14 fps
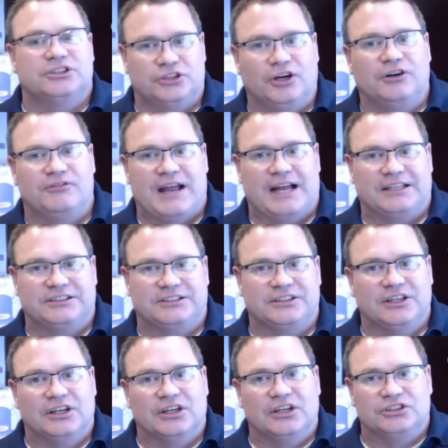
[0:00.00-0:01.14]
cervix,
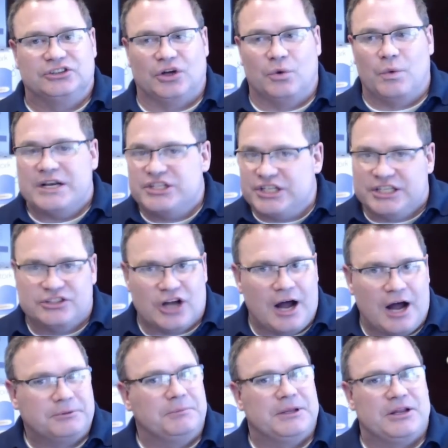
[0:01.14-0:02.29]
so when she's
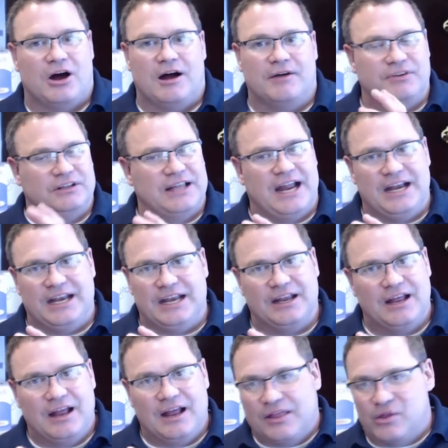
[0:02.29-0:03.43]
optimally ovulating,
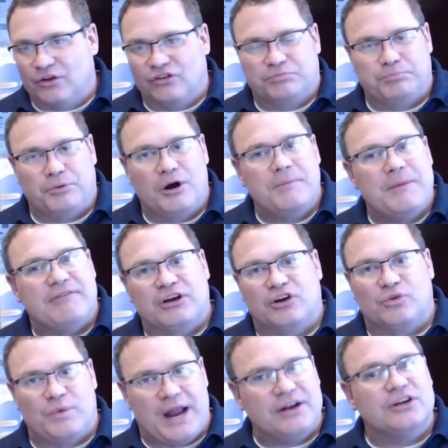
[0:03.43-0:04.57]
the sperm have a
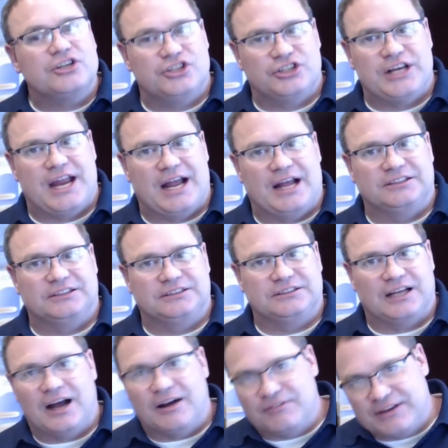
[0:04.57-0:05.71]
greater chance
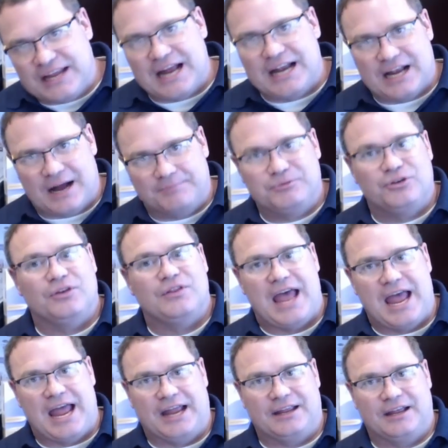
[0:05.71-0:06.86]
of getting up to the
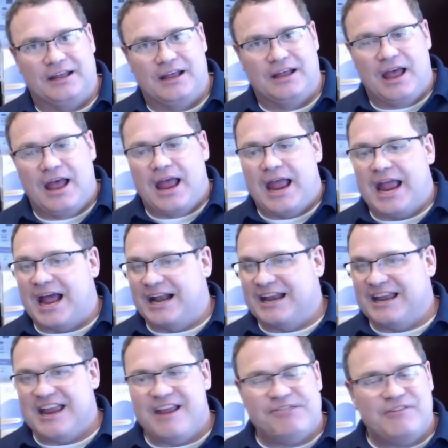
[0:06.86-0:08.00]
egg. And
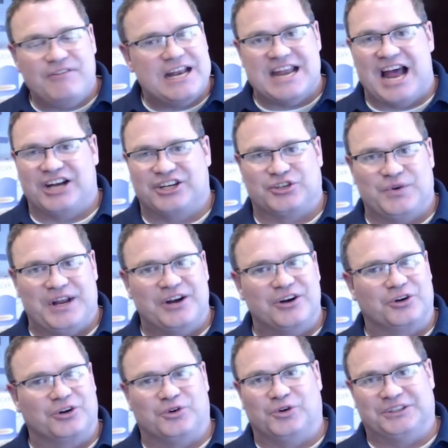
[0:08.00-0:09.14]
even in natural
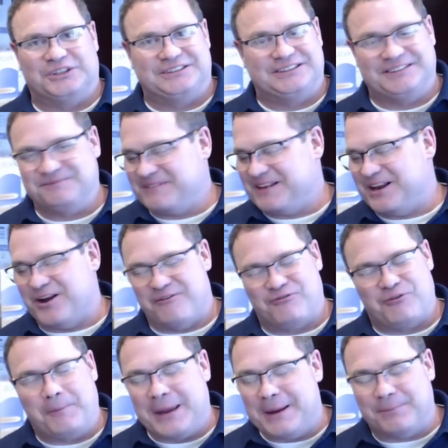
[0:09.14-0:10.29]
intercourse, you know,
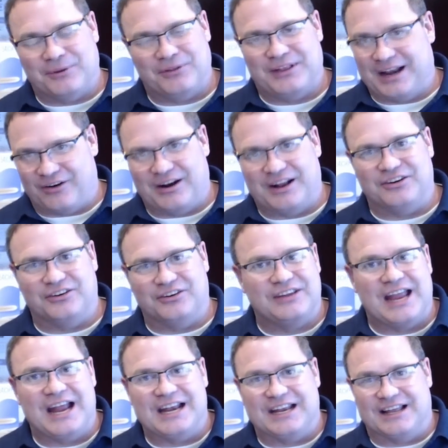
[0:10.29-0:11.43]
for people that are
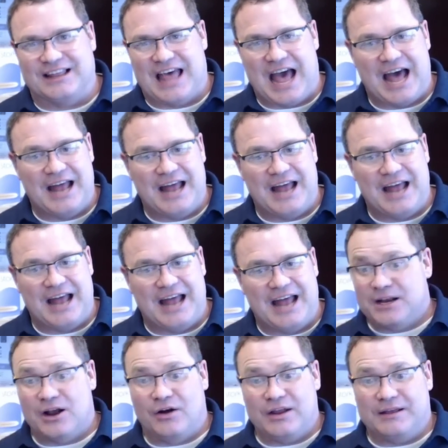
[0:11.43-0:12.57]
understanding of that,
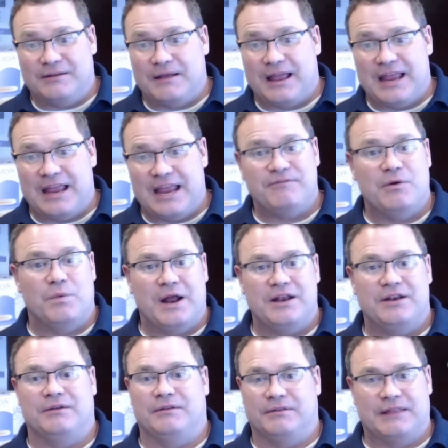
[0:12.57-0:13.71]
you know, even
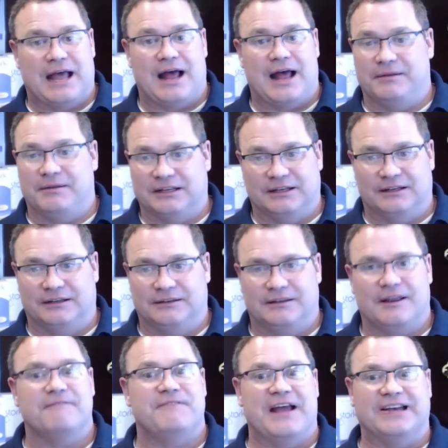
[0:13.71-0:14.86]
when that the
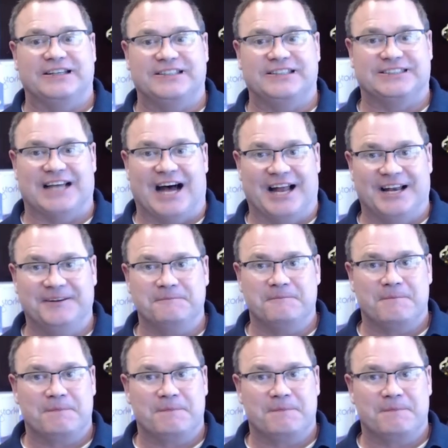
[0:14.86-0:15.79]
event is done,